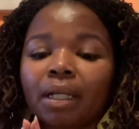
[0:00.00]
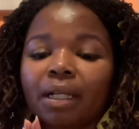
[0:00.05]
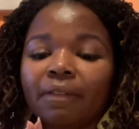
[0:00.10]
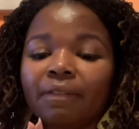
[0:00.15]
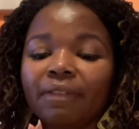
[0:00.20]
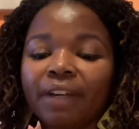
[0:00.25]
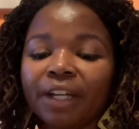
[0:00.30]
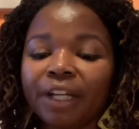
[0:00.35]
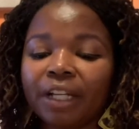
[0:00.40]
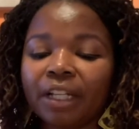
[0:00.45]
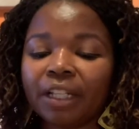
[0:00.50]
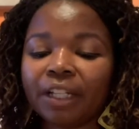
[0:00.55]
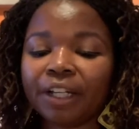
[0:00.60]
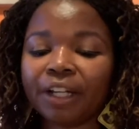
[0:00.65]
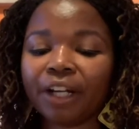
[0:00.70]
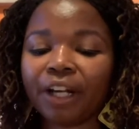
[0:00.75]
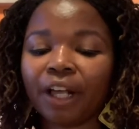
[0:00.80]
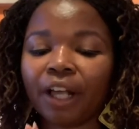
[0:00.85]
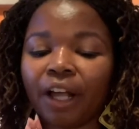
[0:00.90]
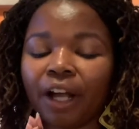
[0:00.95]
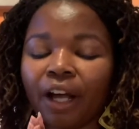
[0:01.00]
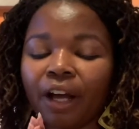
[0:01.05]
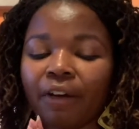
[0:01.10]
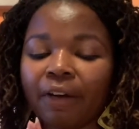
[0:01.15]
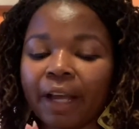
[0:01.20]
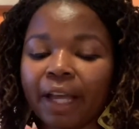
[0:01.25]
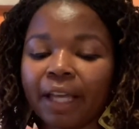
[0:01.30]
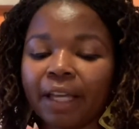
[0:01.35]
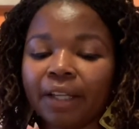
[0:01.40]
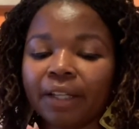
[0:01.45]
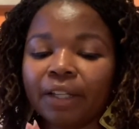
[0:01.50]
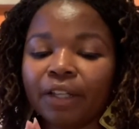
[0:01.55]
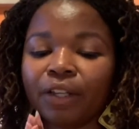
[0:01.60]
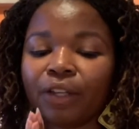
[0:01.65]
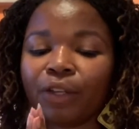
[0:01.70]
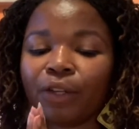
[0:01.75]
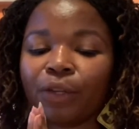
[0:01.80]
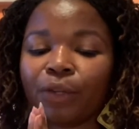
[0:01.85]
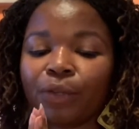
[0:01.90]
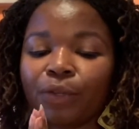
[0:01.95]
very clear. All right,
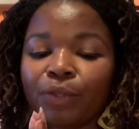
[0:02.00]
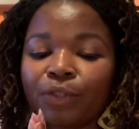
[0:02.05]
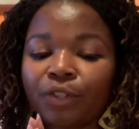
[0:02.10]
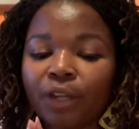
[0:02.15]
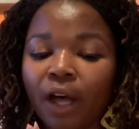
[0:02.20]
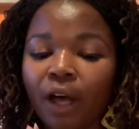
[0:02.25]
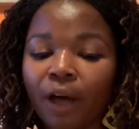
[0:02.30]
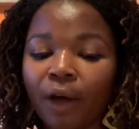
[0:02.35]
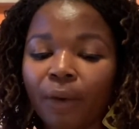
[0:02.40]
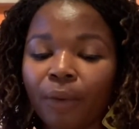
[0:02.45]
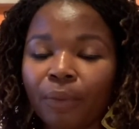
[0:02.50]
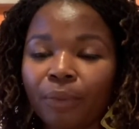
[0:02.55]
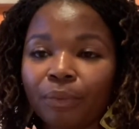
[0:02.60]
so